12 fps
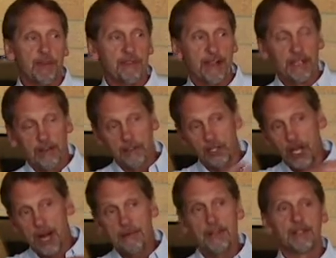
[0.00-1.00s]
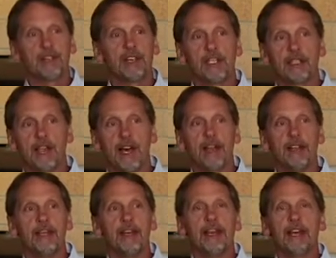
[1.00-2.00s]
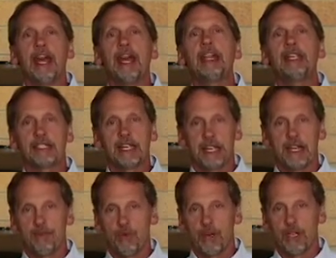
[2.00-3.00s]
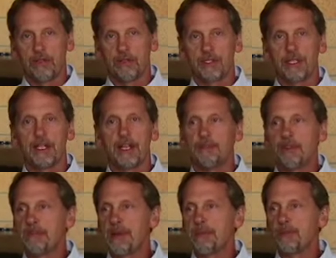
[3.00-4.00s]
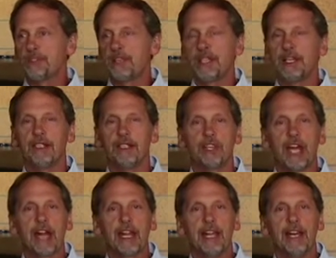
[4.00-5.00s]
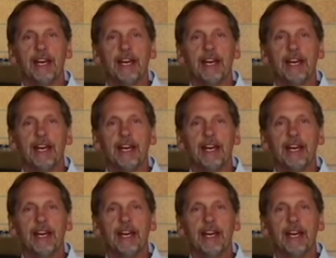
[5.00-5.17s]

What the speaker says: Matter of fact, here in the lobby of Sunnyside, any Sunday morning, you'll see a number of people sitting and chatting,